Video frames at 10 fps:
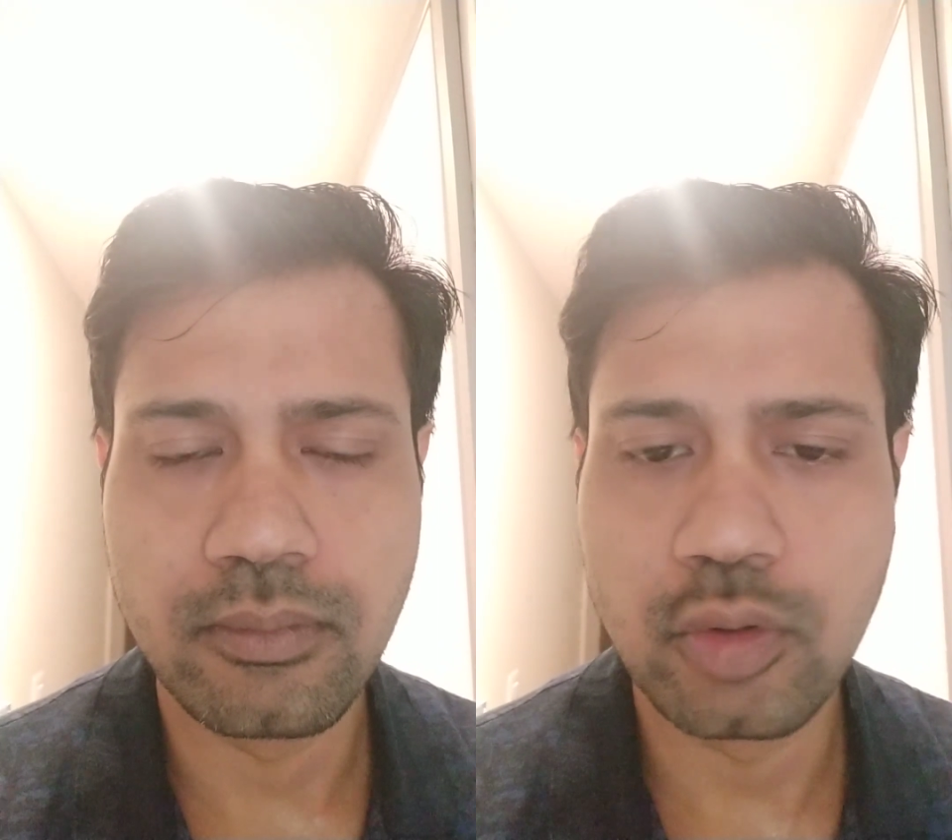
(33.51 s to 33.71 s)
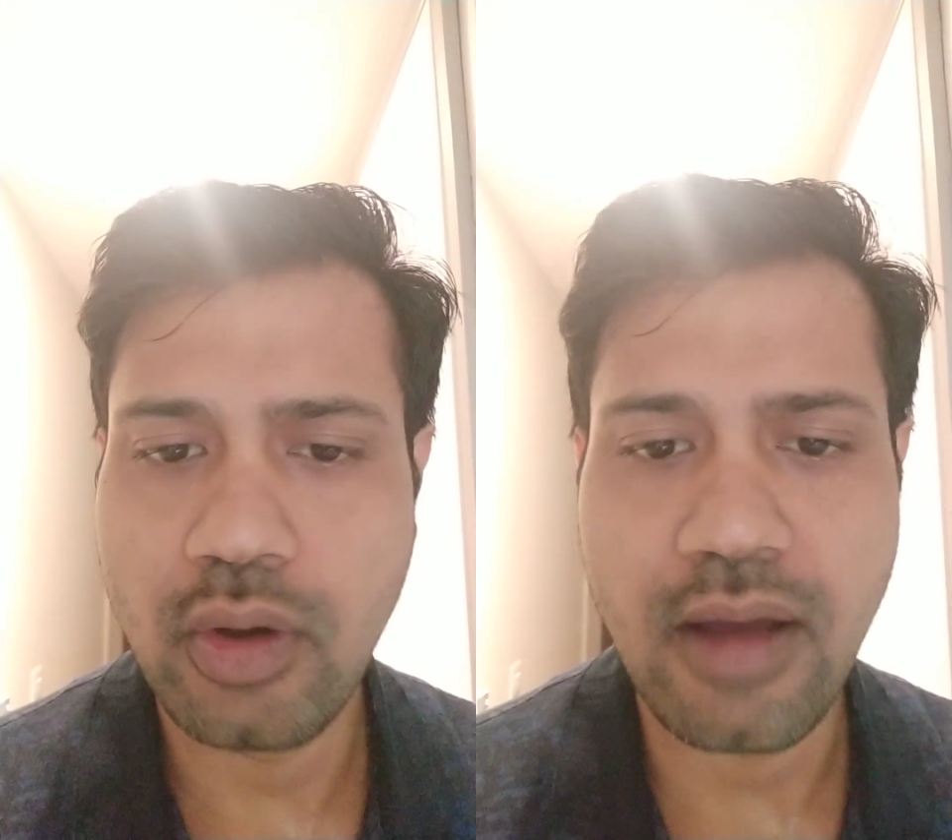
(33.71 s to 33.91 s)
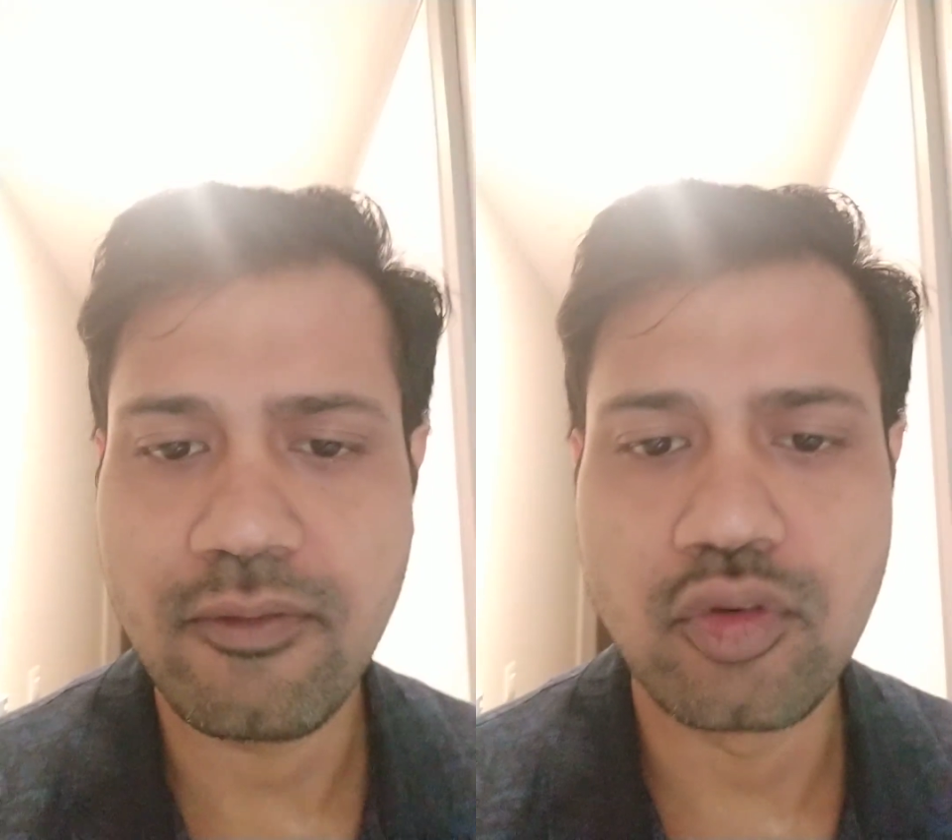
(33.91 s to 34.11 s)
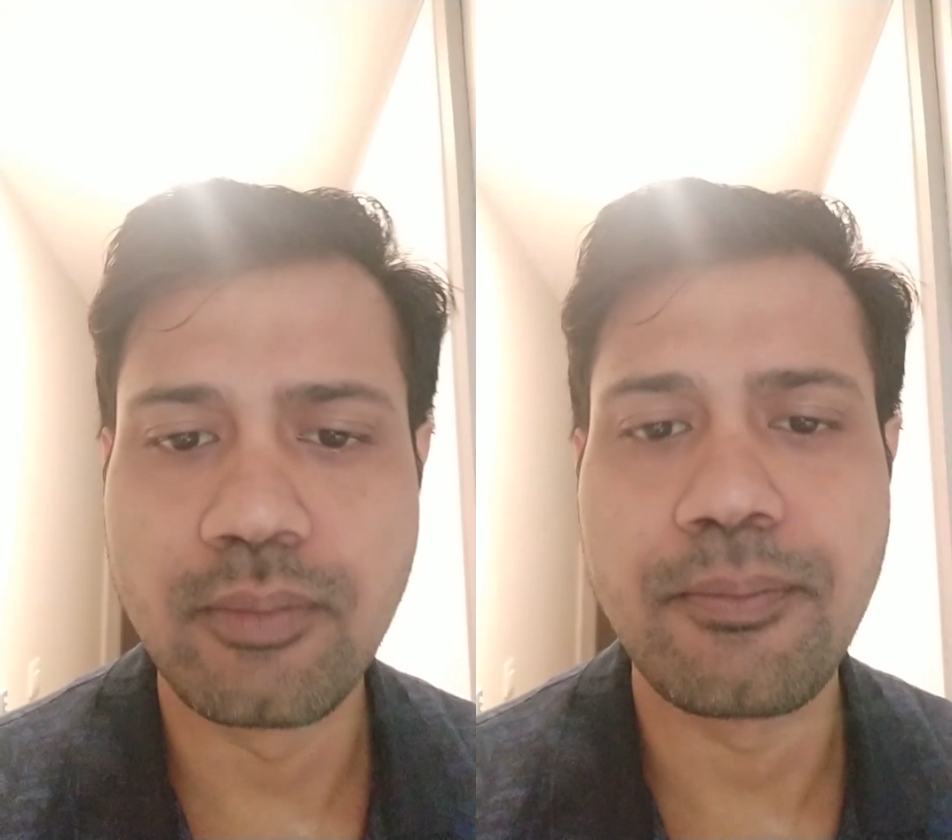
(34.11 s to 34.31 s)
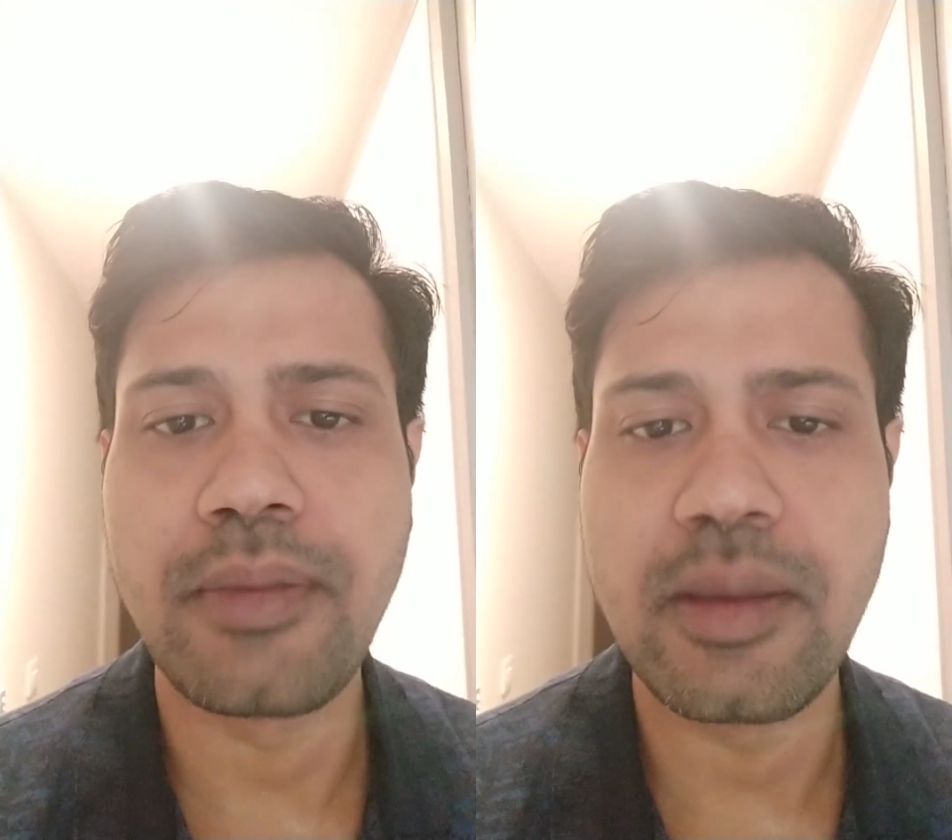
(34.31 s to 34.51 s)
you have to
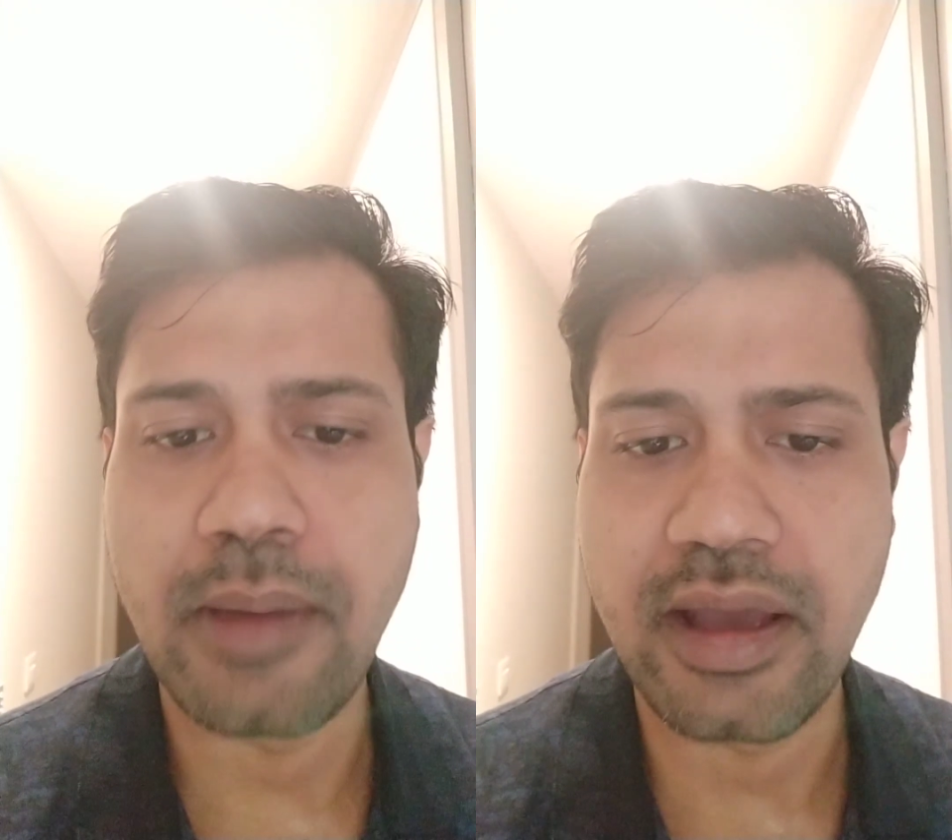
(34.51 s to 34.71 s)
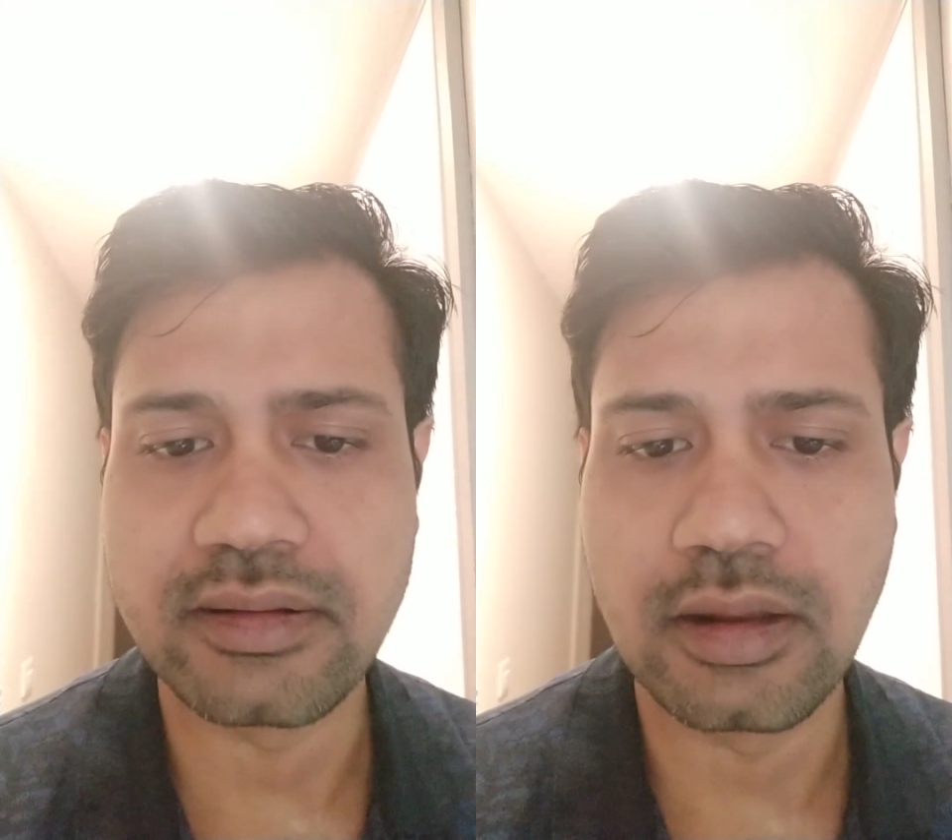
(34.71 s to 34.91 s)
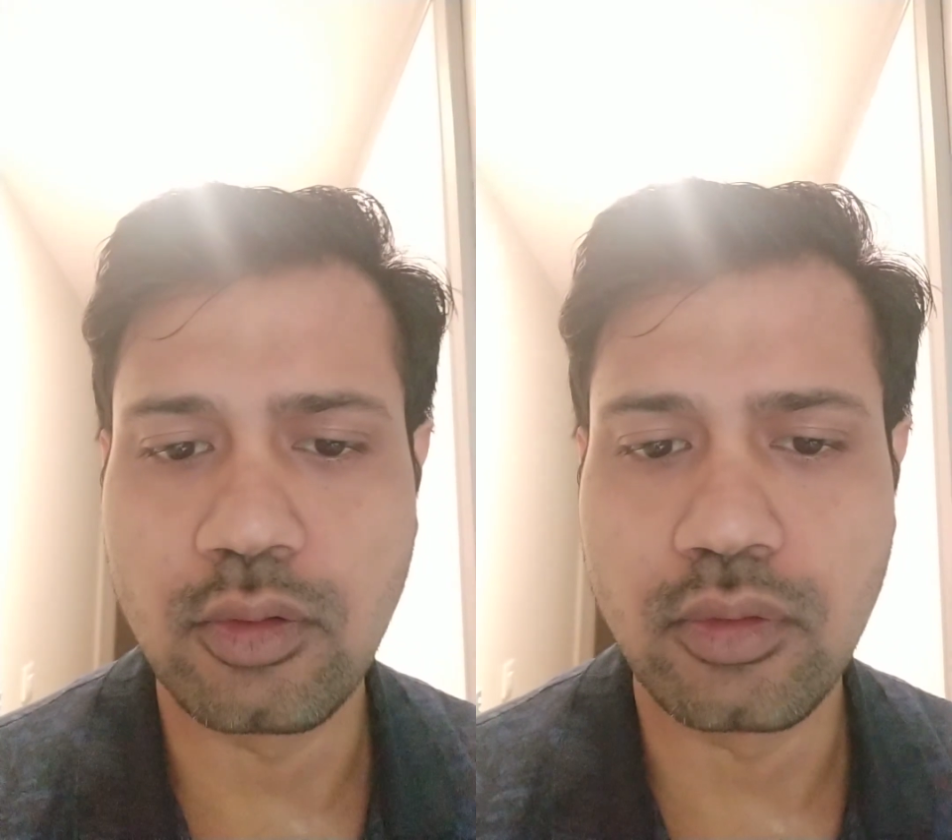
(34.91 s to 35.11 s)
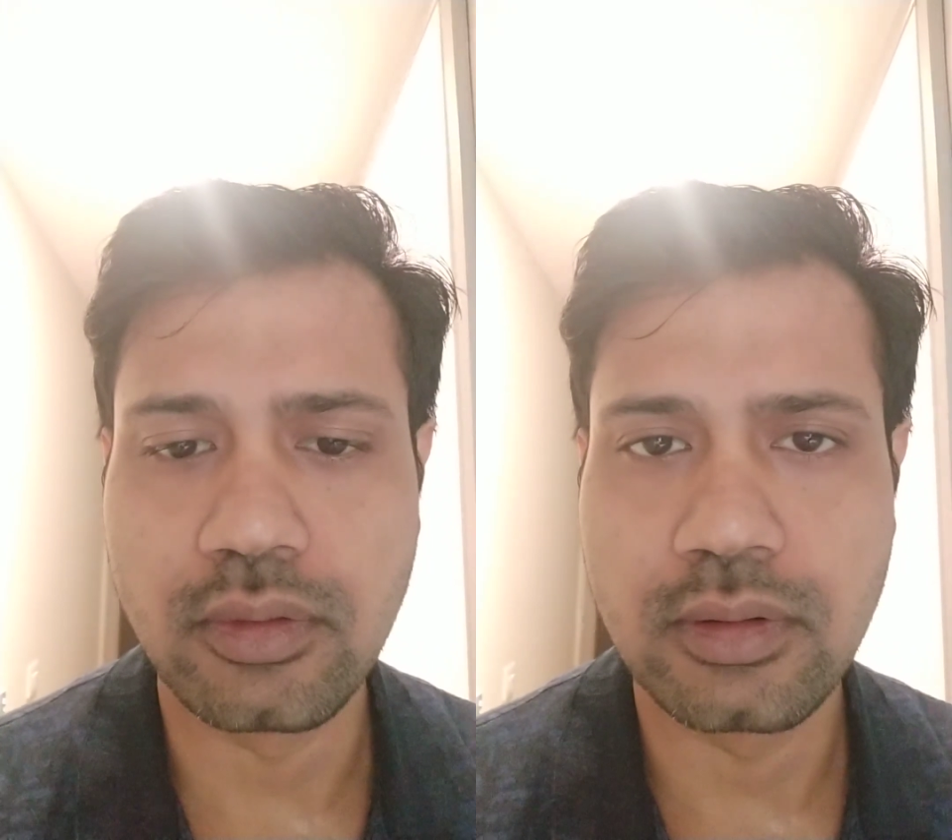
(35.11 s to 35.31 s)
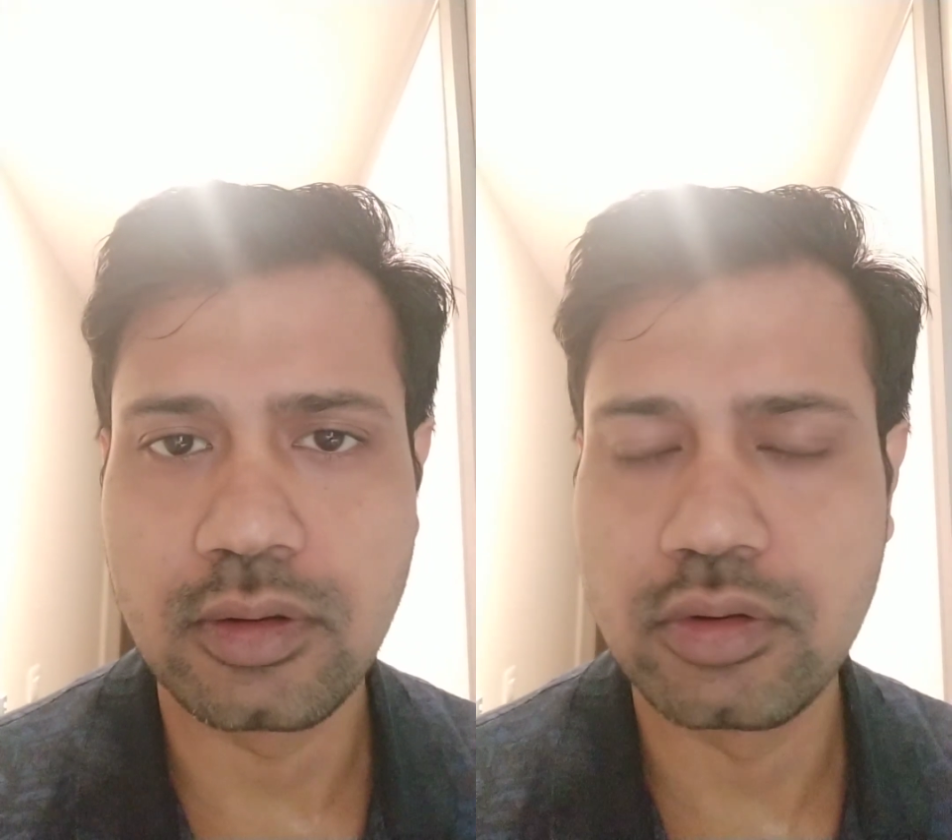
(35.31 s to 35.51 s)
pay back the loan.